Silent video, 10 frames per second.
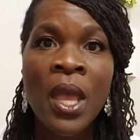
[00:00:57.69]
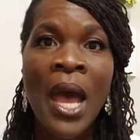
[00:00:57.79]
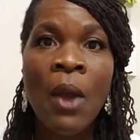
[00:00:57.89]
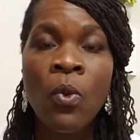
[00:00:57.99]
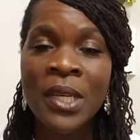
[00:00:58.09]

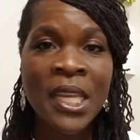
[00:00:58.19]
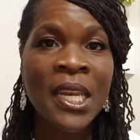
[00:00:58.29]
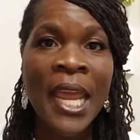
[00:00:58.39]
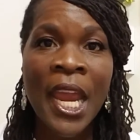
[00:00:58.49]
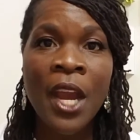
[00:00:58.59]
I
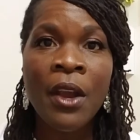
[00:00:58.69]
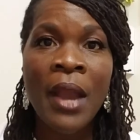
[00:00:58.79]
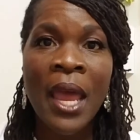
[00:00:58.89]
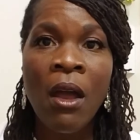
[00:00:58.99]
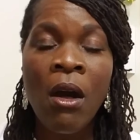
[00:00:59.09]
didn't
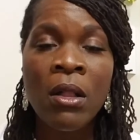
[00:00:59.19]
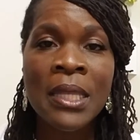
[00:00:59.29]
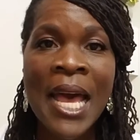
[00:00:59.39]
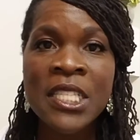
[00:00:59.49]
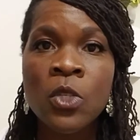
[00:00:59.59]
air at all
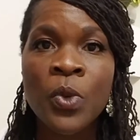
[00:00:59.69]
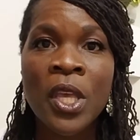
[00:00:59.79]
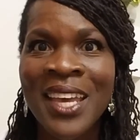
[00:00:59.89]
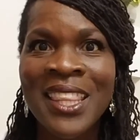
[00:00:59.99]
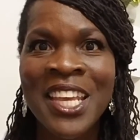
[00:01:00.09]
last
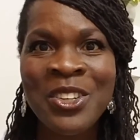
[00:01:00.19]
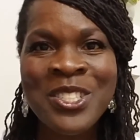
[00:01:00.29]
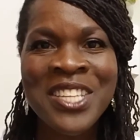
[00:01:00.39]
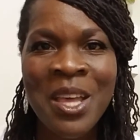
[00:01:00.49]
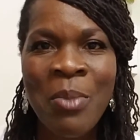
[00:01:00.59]
week. And the
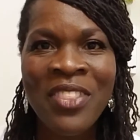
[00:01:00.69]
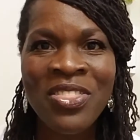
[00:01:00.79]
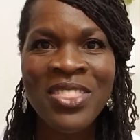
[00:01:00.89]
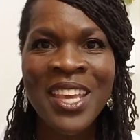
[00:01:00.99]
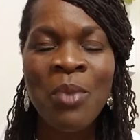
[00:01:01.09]
interesting
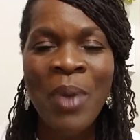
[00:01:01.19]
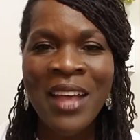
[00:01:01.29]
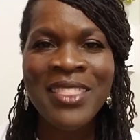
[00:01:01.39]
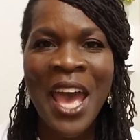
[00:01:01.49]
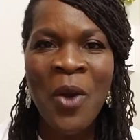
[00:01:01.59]
thing
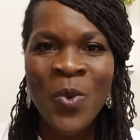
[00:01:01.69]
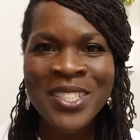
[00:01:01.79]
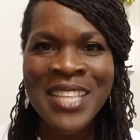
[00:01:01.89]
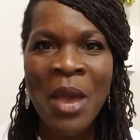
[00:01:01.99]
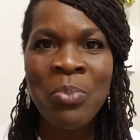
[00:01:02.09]
about that
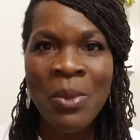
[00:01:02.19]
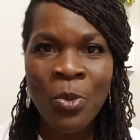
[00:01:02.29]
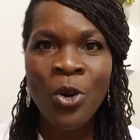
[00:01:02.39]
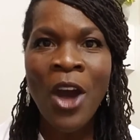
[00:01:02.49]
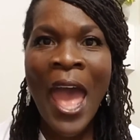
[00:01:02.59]
was that
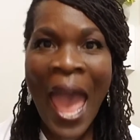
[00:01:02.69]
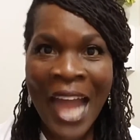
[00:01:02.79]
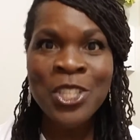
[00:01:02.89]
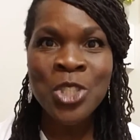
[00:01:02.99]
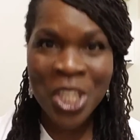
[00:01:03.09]
people
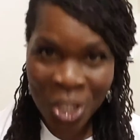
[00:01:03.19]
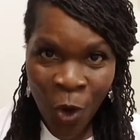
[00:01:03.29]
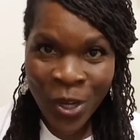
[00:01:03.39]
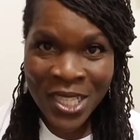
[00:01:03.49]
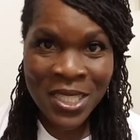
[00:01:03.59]
actually
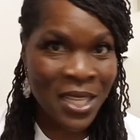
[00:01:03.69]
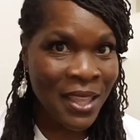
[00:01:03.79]
noticed and